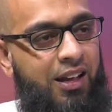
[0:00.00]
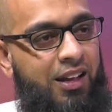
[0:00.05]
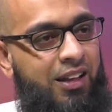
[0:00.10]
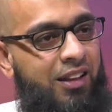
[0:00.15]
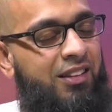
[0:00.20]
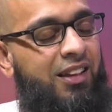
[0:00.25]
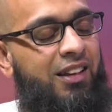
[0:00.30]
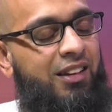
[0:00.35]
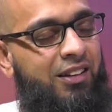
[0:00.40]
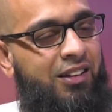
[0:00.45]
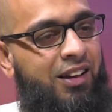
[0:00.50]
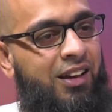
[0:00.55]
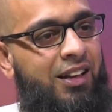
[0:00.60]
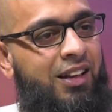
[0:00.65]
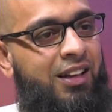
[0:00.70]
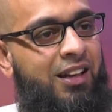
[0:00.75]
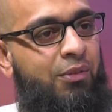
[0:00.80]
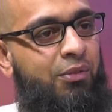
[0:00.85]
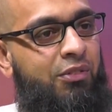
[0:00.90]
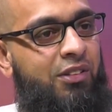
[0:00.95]
That really
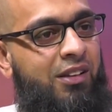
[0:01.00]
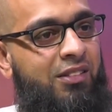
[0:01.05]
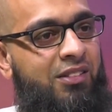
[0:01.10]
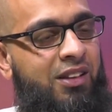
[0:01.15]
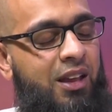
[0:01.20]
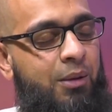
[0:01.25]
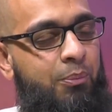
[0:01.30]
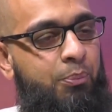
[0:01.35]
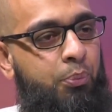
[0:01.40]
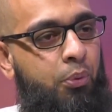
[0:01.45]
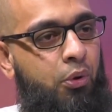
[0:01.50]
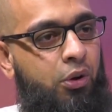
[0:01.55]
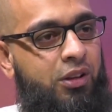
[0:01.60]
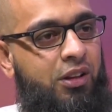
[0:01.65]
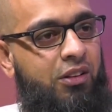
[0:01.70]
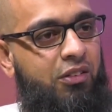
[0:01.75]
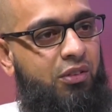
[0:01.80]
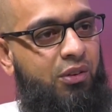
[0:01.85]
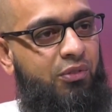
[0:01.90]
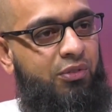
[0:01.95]
gives us the
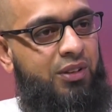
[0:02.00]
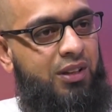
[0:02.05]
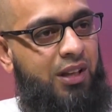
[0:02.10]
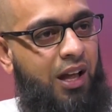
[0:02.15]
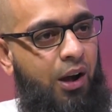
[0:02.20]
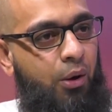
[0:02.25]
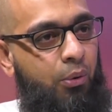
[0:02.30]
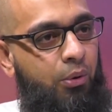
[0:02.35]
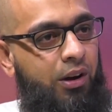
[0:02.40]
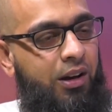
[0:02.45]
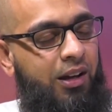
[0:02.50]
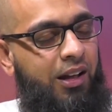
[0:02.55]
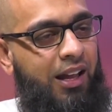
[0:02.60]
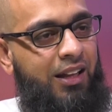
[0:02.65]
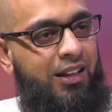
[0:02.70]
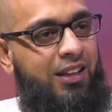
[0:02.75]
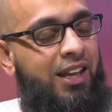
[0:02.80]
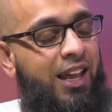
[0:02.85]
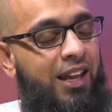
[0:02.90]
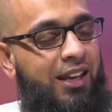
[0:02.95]
importance of dawah
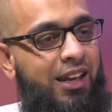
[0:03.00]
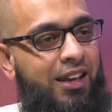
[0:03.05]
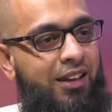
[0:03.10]
and taking